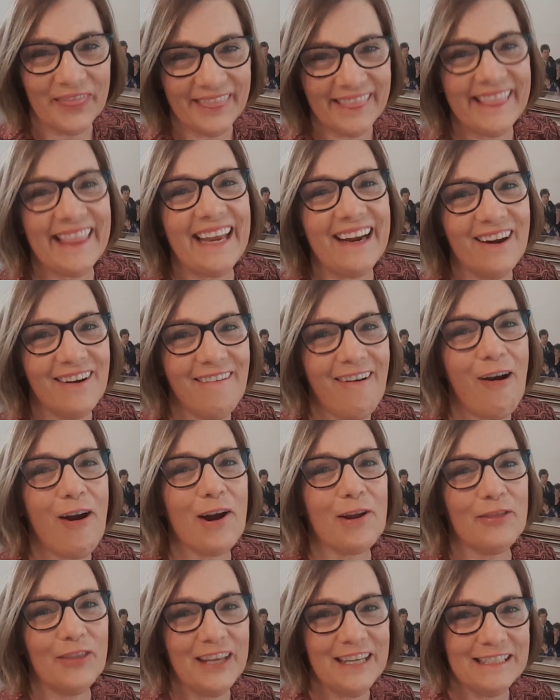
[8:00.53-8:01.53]
there
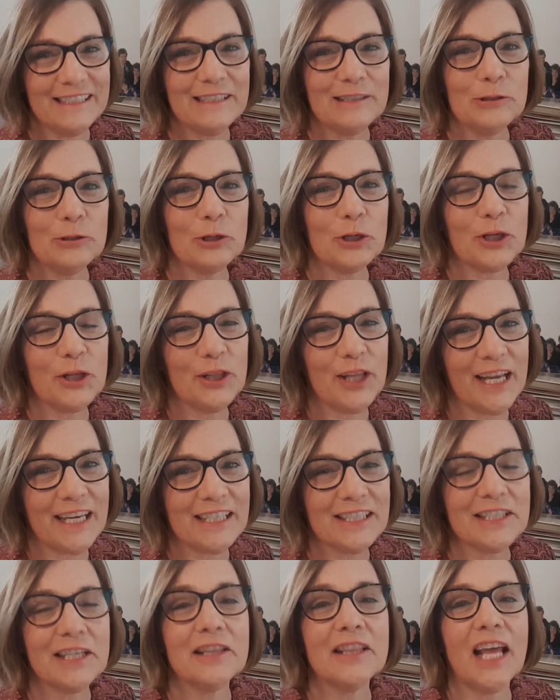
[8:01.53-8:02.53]
are things in your
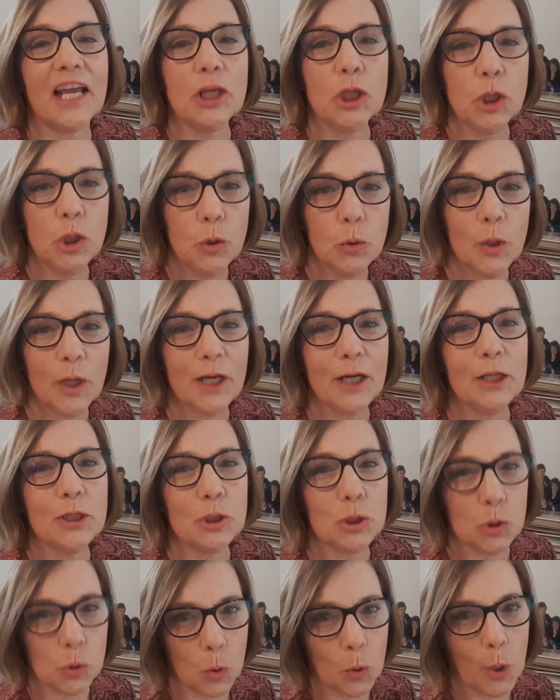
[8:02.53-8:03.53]
collection that you can
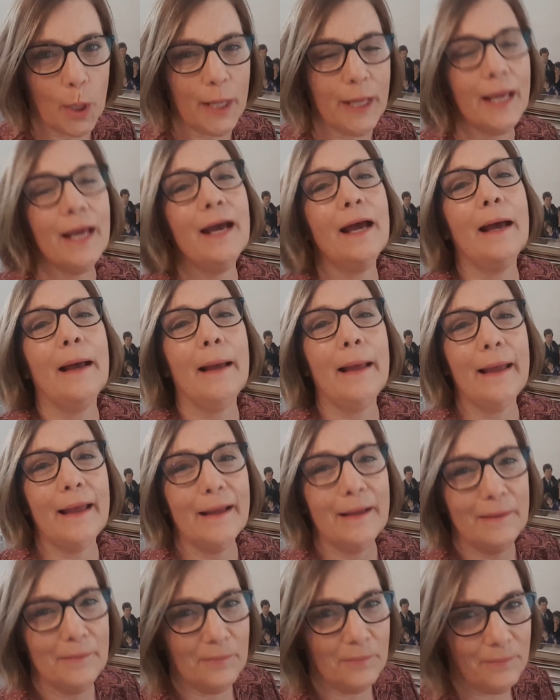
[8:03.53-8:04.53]
enjoy
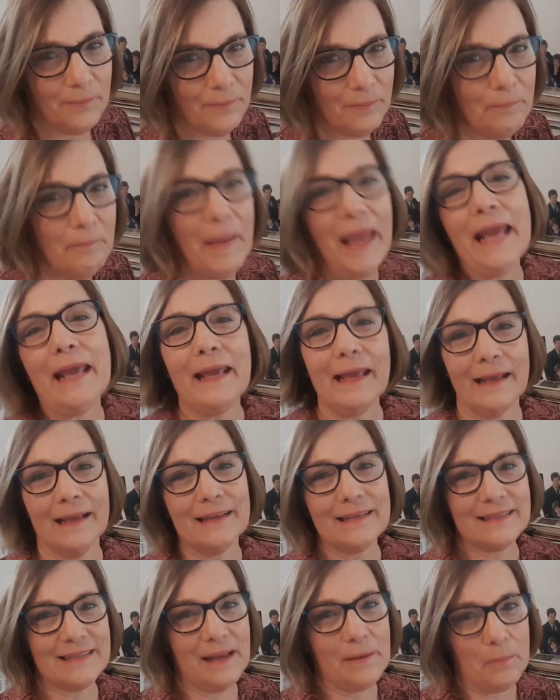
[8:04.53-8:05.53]
making
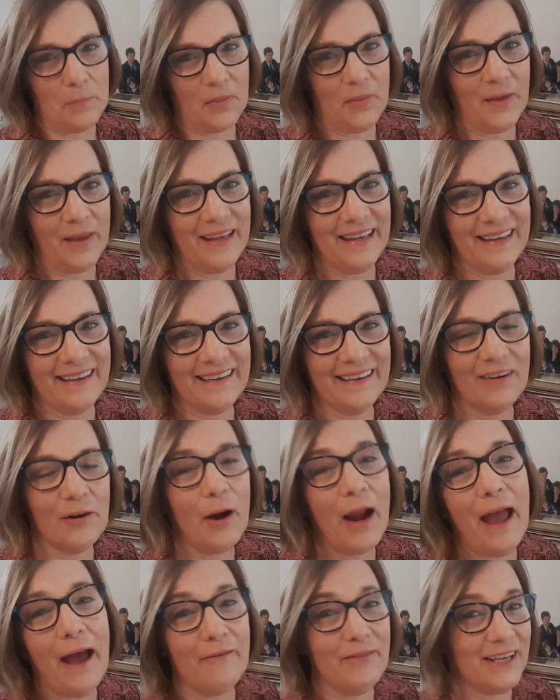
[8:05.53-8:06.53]
something or
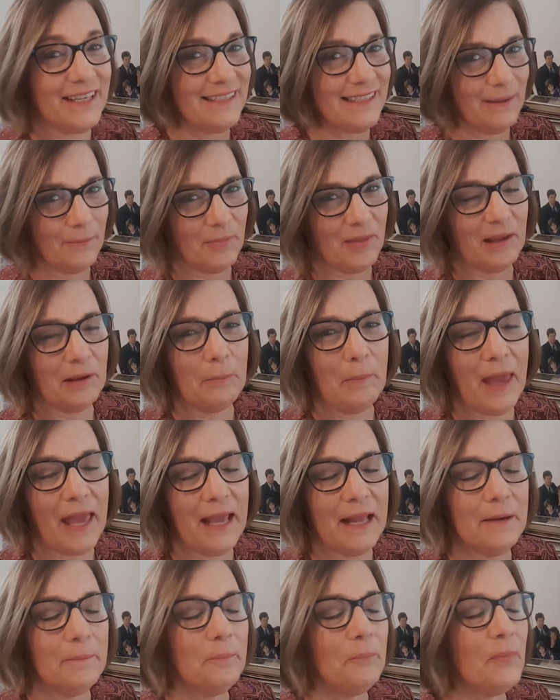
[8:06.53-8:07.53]
having something
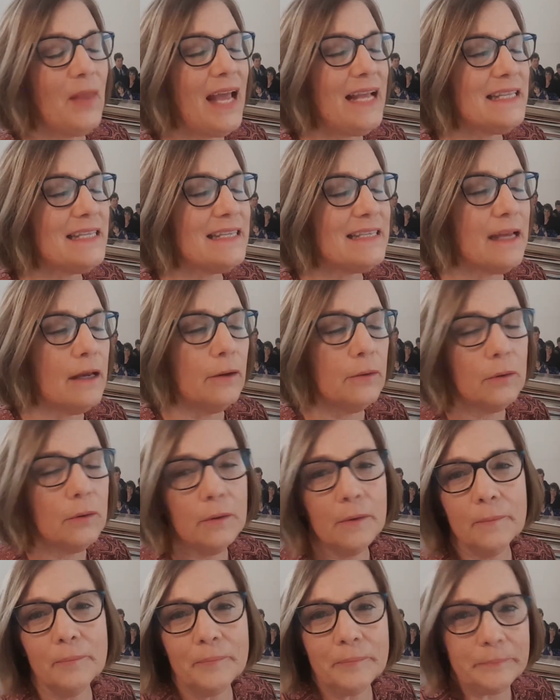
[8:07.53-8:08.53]
made. And so
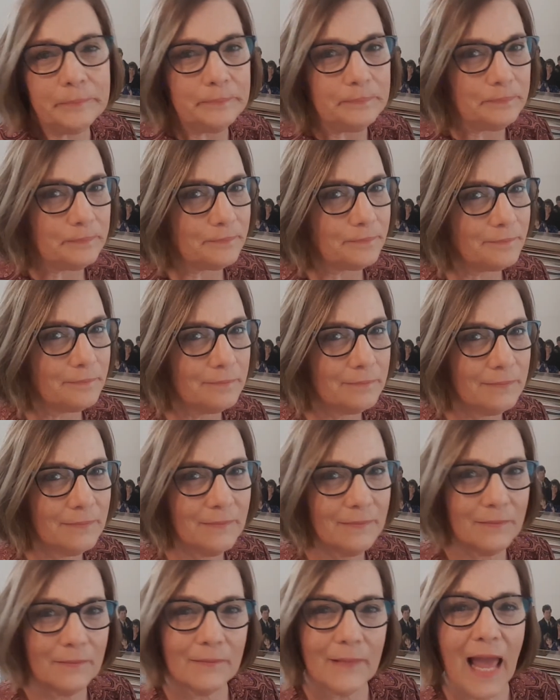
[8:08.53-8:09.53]

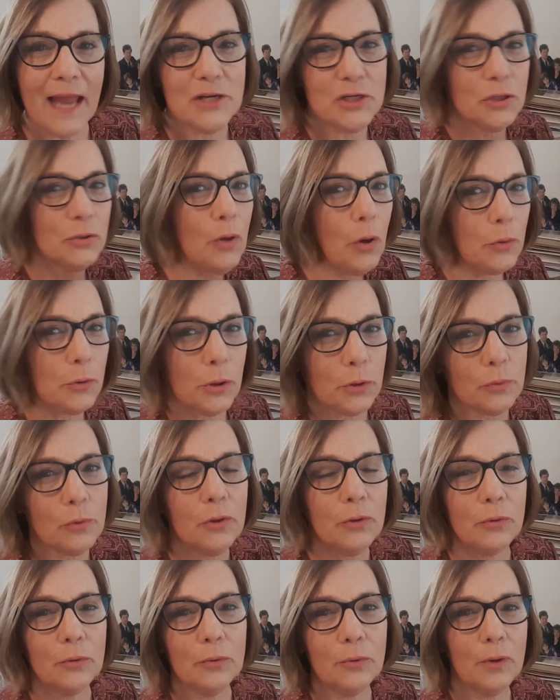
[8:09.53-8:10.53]
as you go
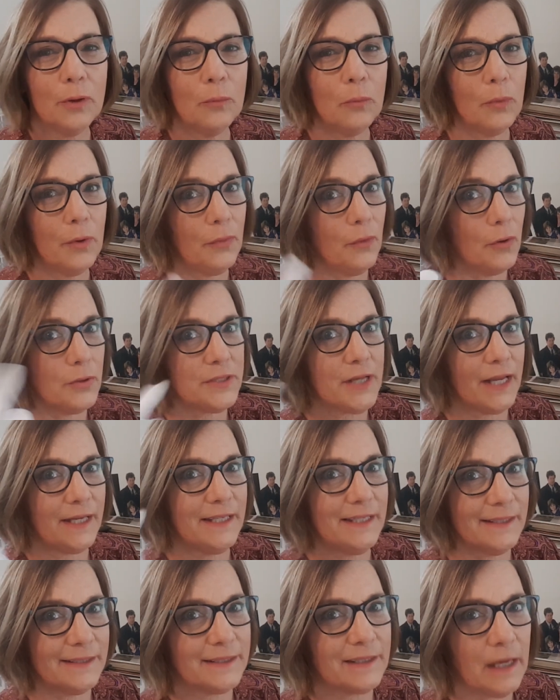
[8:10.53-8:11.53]
through, when those
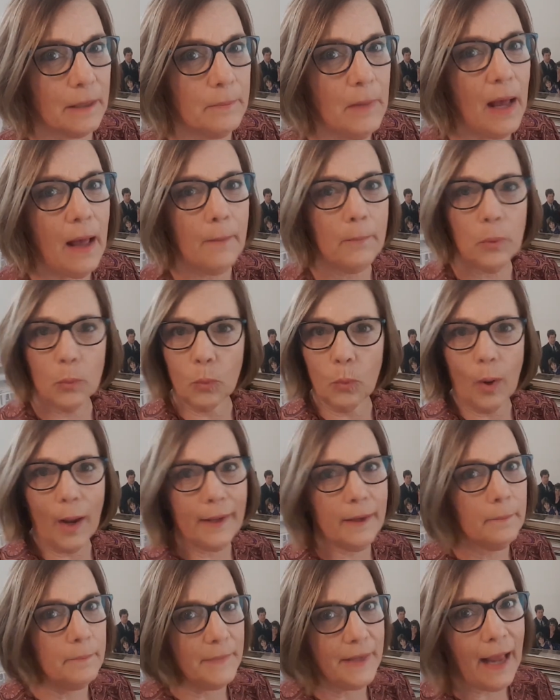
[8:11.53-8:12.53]
ideas come up, write
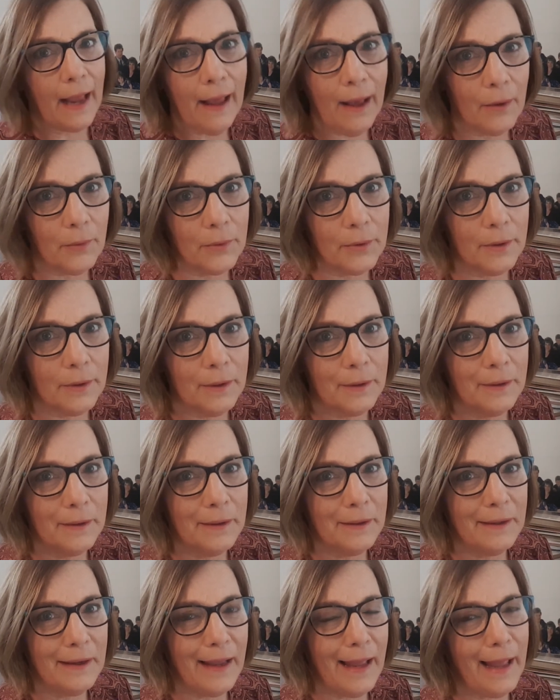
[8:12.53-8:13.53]
them down
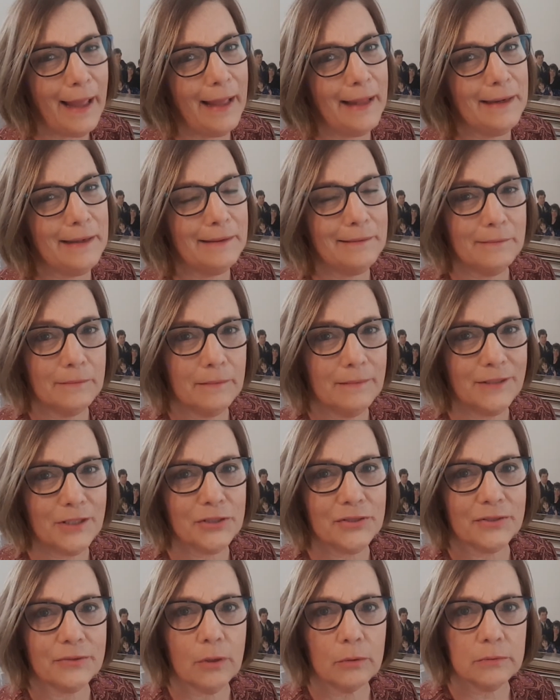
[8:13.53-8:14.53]
and
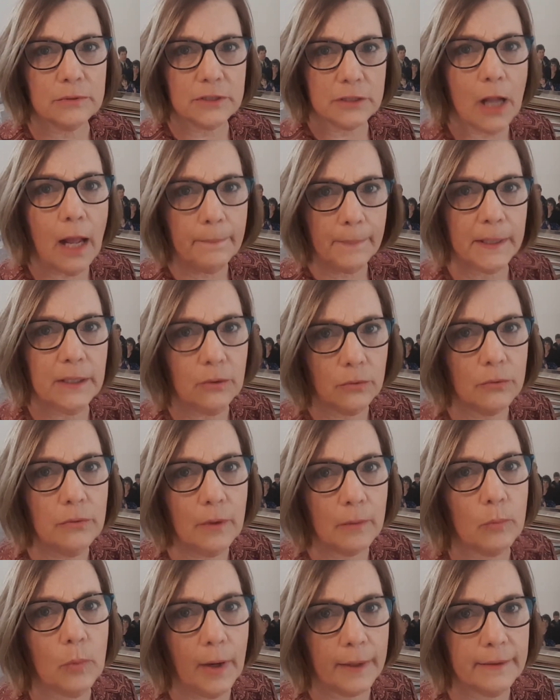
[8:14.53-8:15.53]
just don't stop and do
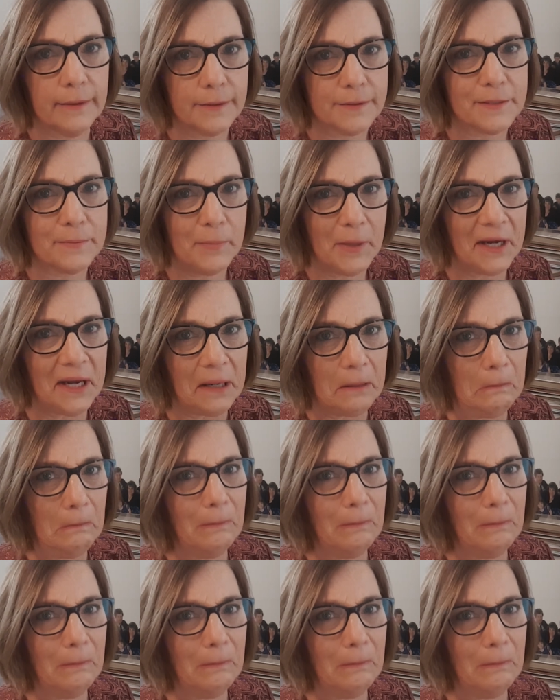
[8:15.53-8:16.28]
them right this minute.